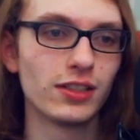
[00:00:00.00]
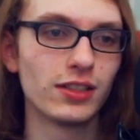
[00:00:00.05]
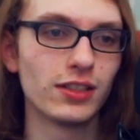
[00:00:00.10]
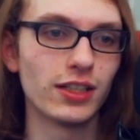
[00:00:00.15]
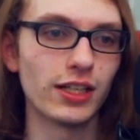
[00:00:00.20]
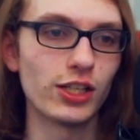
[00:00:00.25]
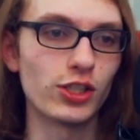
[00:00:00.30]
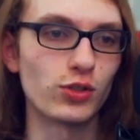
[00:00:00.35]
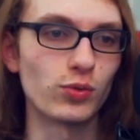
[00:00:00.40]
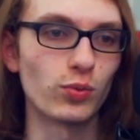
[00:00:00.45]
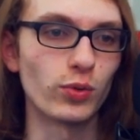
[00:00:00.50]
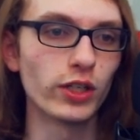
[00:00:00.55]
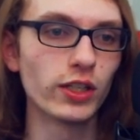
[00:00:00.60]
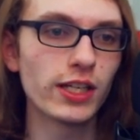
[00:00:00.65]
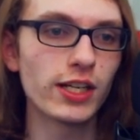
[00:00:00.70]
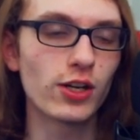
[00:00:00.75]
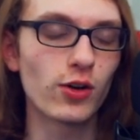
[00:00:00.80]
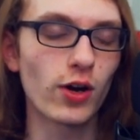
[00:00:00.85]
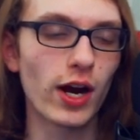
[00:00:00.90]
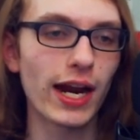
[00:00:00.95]
It's
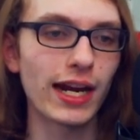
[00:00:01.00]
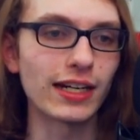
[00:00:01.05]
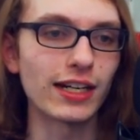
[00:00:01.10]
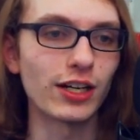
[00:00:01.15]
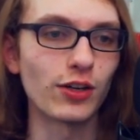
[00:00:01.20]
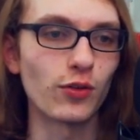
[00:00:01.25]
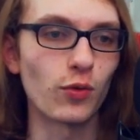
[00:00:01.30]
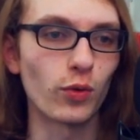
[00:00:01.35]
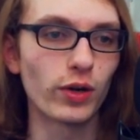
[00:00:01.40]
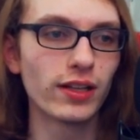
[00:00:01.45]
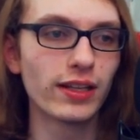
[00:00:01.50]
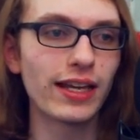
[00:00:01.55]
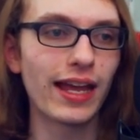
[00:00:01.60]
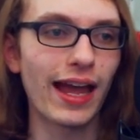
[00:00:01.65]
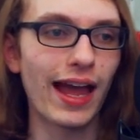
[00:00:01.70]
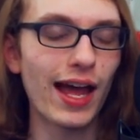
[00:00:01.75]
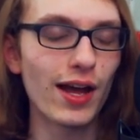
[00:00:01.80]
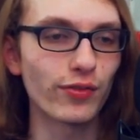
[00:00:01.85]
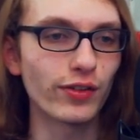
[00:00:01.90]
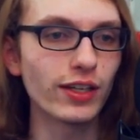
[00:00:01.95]
really great and really
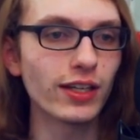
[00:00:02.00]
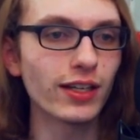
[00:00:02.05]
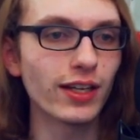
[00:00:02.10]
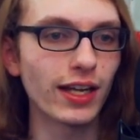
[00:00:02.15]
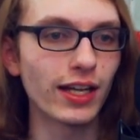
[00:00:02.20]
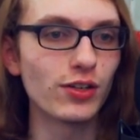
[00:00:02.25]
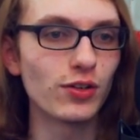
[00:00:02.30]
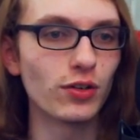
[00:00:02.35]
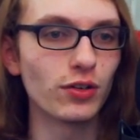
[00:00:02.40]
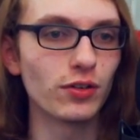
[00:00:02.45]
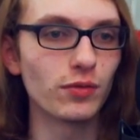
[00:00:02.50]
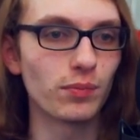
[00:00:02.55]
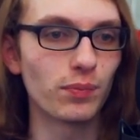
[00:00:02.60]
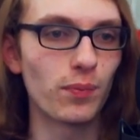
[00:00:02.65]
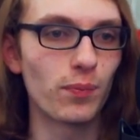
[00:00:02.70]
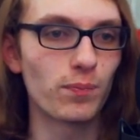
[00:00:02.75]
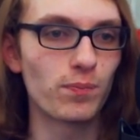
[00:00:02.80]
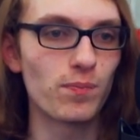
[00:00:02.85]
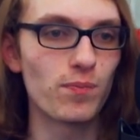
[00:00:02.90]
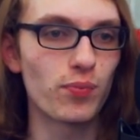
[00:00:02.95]
heavy and
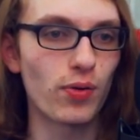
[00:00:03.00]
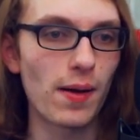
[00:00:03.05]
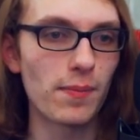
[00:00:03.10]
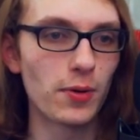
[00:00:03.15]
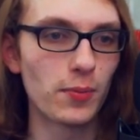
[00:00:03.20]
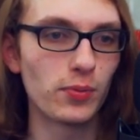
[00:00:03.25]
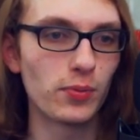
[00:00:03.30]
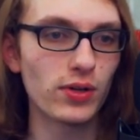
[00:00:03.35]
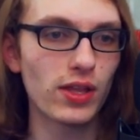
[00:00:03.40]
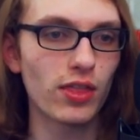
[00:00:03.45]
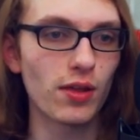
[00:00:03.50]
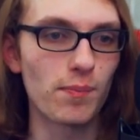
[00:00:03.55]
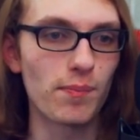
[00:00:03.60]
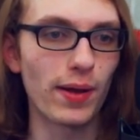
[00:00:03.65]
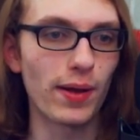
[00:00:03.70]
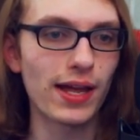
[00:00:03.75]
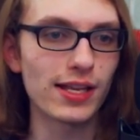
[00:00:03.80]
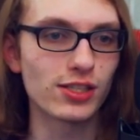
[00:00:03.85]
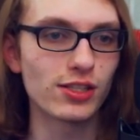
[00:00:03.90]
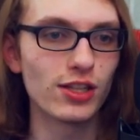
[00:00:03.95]
probably the best,